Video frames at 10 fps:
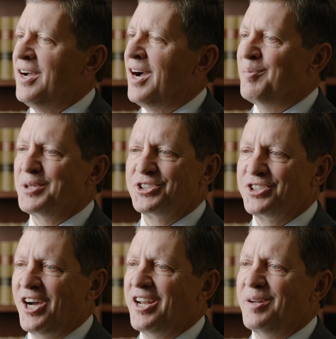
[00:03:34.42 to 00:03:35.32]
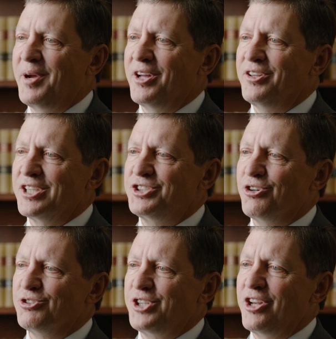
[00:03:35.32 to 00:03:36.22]
I'm excited about next
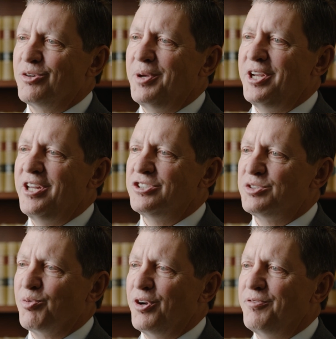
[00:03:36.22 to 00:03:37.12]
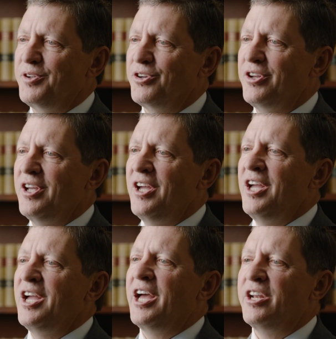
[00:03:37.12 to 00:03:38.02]
year's annual meeting in Springfield
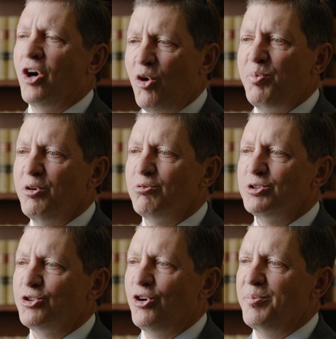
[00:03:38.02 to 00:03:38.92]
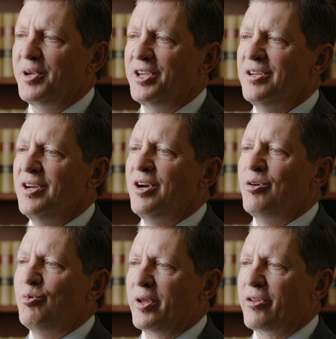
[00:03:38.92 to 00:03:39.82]
and hope you will join me,
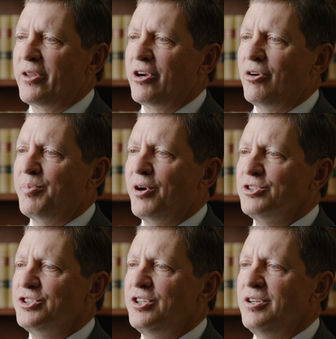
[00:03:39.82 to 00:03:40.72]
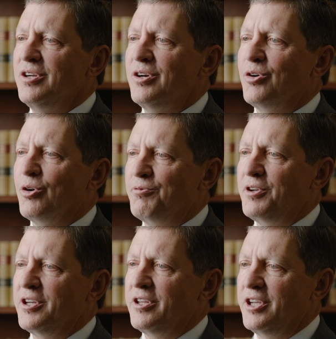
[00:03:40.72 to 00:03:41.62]
whether there in person or
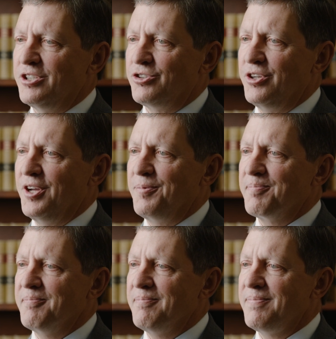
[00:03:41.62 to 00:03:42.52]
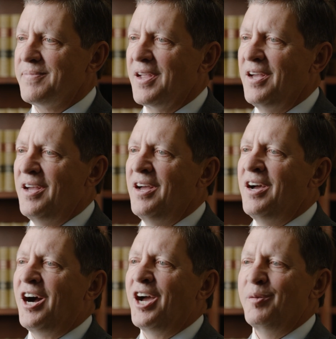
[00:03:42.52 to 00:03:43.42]
via the internet.
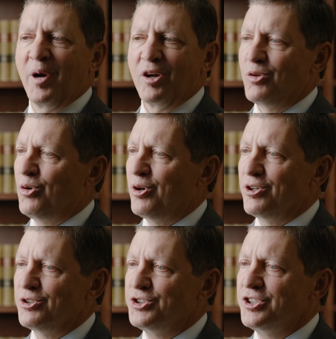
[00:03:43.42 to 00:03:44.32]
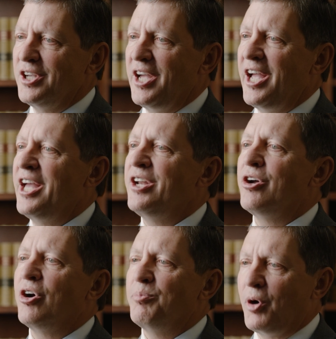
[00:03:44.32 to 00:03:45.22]
I admire lawyers and
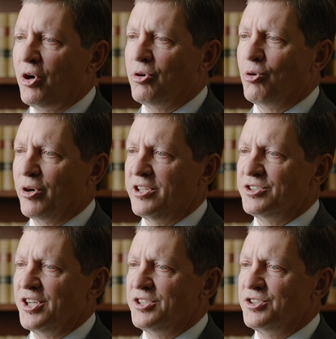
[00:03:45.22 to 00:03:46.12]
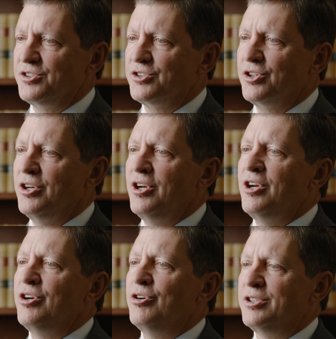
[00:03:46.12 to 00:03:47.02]
our bar organizations
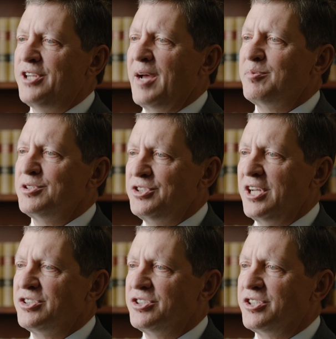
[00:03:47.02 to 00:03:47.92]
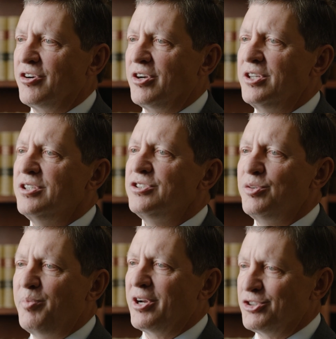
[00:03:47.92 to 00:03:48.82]
who adapt as necessary
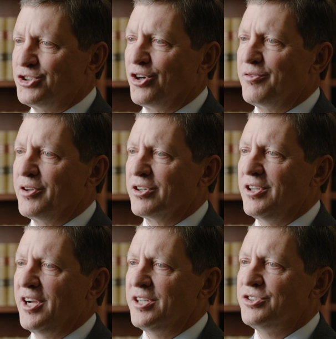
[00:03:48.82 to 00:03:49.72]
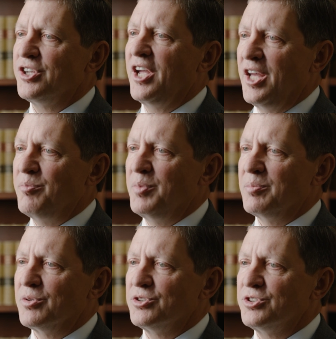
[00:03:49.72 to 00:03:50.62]
to better serve their clients and
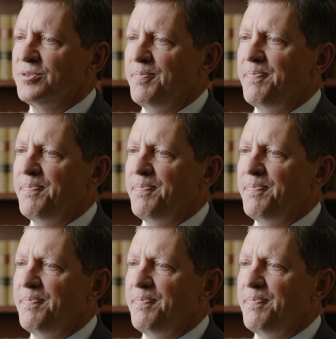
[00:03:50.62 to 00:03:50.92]
members.